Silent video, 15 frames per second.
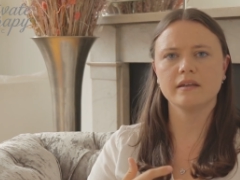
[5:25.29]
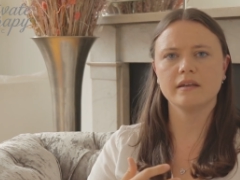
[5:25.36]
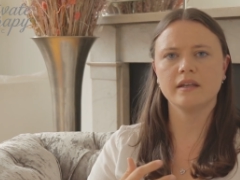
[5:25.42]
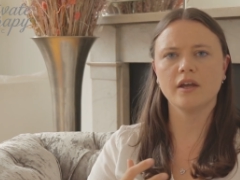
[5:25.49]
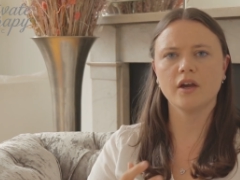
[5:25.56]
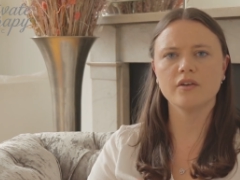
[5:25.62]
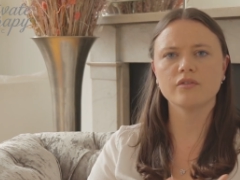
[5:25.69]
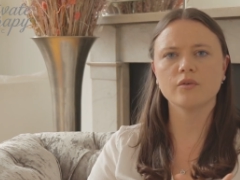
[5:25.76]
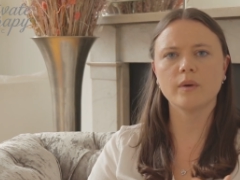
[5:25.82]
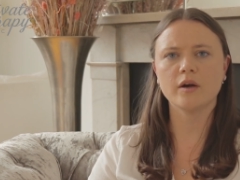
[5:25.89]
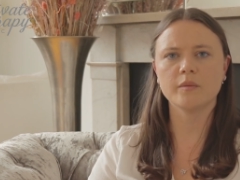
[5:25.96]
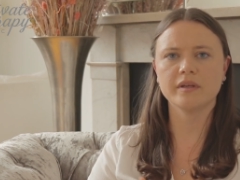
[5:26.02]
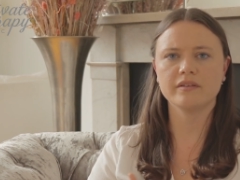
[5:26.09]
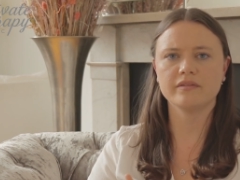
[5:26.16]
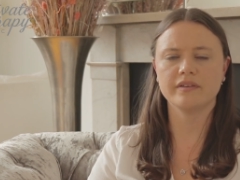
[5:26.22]
an
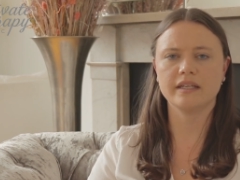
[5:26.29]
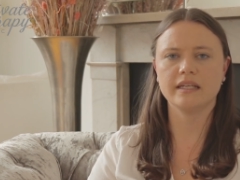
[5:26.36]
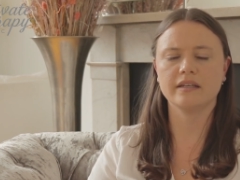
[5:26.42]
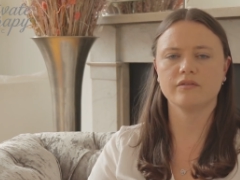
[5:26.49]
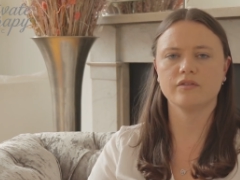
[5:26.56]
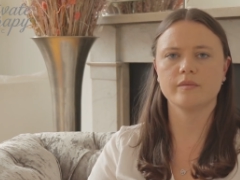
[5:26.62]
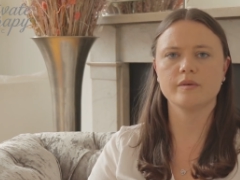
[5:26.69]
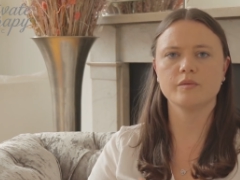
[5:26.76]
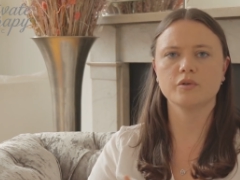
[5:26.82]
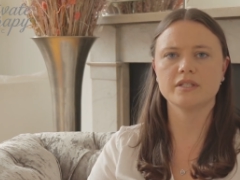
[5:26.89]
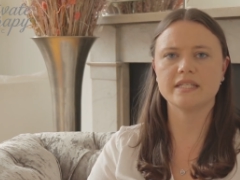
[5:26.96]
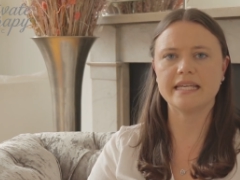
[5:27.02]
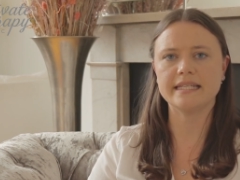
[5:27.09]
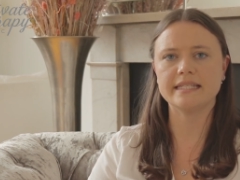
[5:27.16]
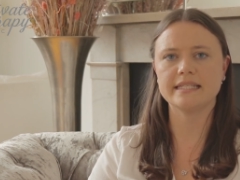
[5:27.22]
overwhelming feeling from the more
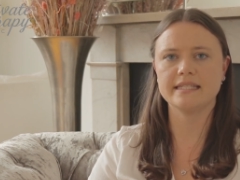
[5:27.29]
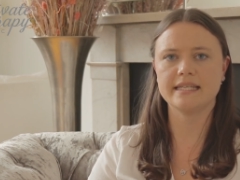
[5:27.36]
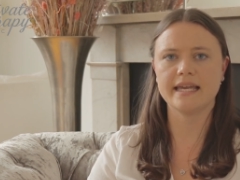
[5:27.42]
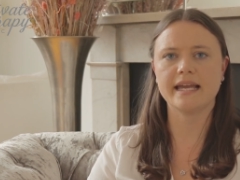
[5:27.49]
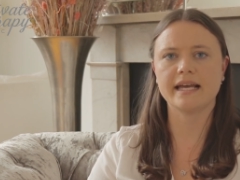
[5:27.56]
day-to-day